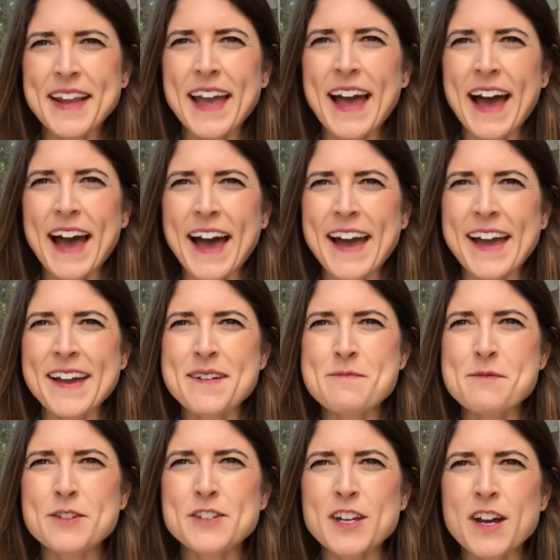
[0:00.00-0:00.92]
Hi,
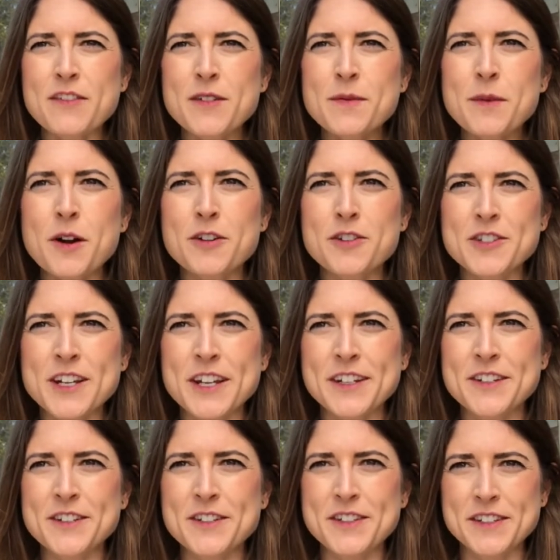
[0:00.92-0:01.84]
Michelle from
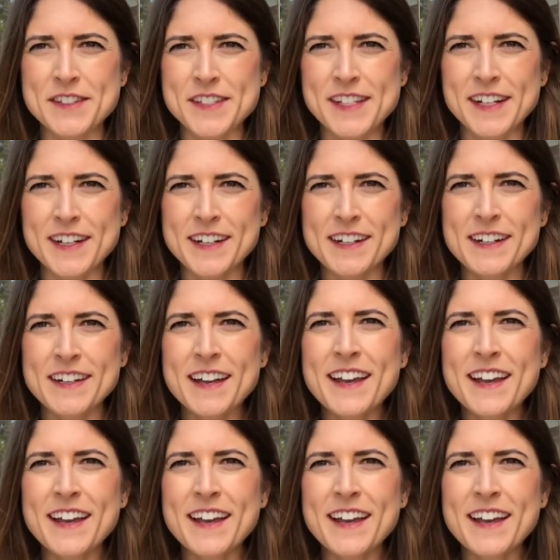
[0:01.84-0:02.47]
Oceano Dunes here.